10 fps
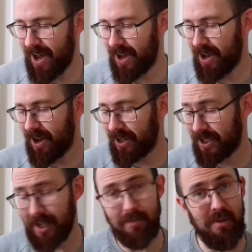uh, I
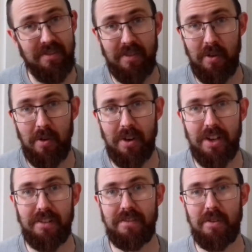said before
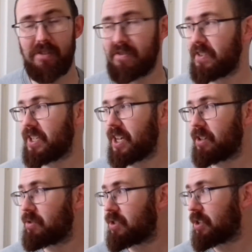in a few other
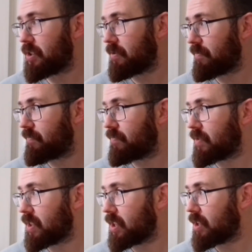videos that
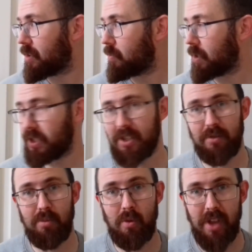once I
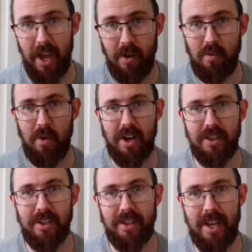bought the Helm
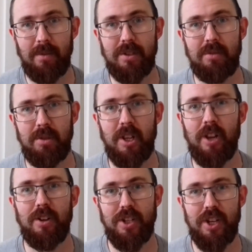one, that was going to be the
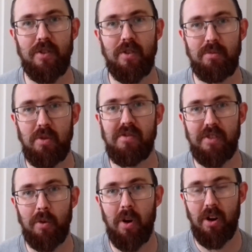last shelter I bought
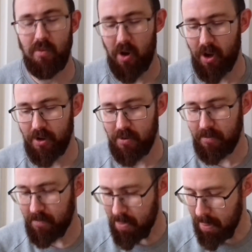for quite a while.